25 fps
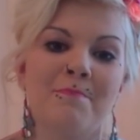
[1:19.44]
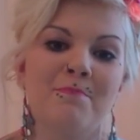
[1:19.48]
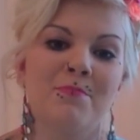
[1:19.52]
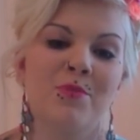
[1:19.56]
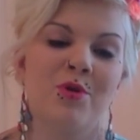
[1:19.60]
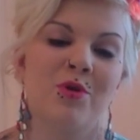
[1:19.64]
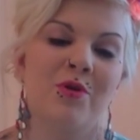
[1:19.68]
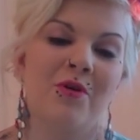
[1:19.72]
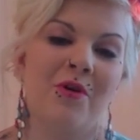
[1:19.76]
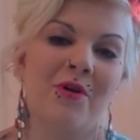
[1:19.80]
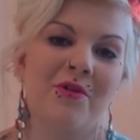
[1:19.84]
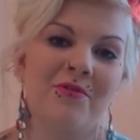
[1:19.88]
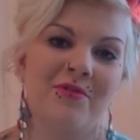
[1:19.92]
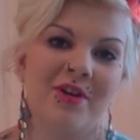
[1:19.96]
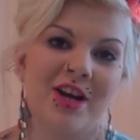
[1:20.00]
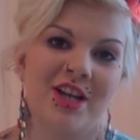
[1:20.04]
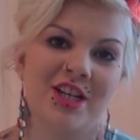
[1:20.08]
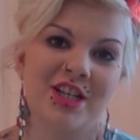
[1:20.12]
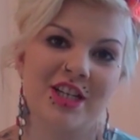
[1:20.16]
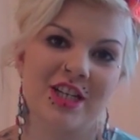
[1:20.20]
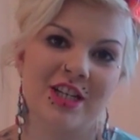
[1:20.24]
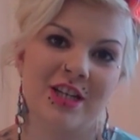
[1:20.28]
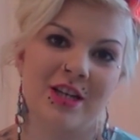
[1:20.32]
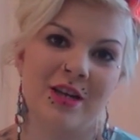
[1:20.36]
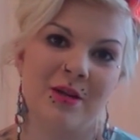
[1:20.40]
more
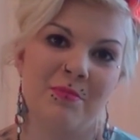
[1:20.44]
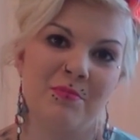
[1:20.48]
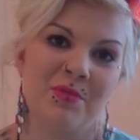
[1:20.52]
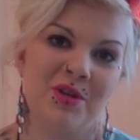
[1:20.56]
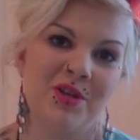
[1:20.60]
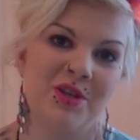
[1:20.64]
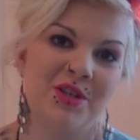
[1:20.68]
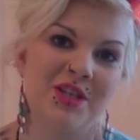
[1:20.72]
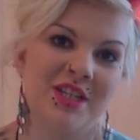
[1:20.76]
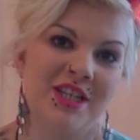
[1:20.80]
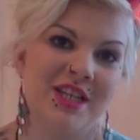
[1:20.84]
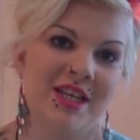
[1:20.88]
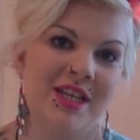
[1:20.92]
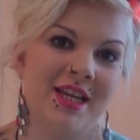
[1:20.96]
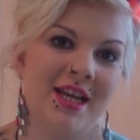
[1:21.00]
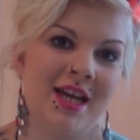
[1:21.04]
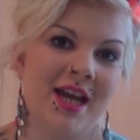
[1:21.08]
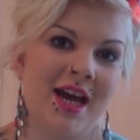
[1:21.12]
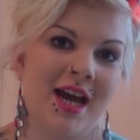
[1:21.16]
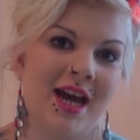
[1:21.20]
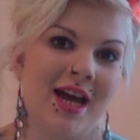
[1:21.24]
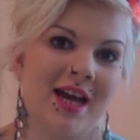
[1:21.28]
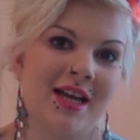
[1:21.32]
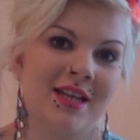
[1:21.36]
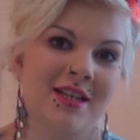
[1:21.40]
fashion, beauty
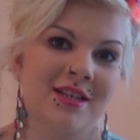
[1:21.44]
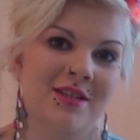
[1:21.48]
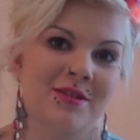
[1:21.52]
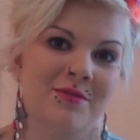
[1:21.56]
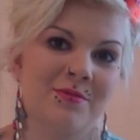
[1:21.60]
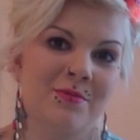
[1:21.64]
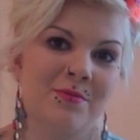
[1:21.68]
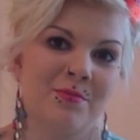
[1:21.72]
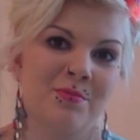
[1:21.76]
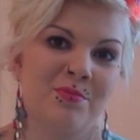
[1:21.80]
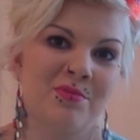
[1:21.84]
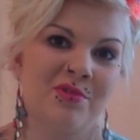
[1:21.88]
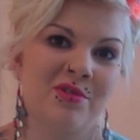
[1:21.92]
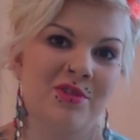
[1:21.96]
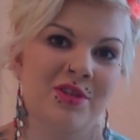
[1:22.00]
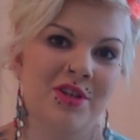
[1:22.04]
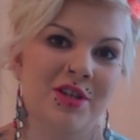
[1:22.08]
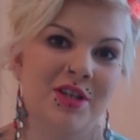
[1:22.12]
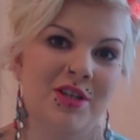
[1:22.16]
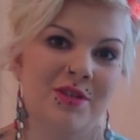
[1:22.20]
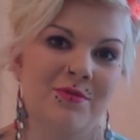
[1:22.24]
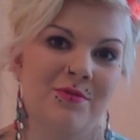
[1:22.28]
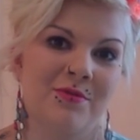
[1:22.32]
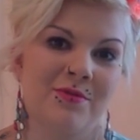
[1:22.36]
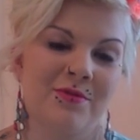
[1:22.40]
and
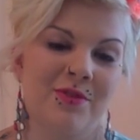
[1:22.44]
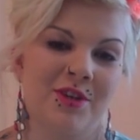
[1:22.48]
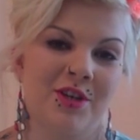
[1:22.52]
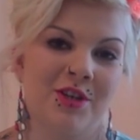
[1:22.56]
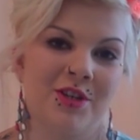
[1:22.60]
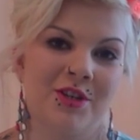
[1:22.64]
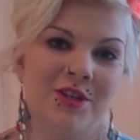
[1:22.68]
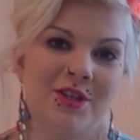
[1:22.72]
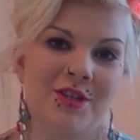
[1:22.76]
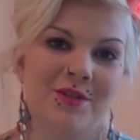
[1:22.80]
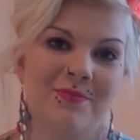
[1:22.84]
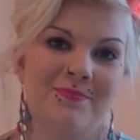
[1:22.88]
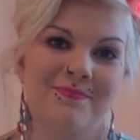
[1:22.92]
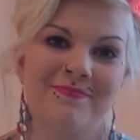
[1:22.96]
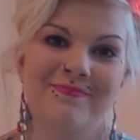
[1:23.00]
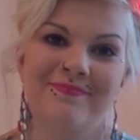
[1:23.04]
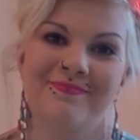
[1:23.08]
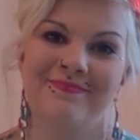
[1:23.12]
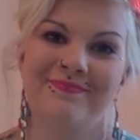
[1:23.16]
product reviews.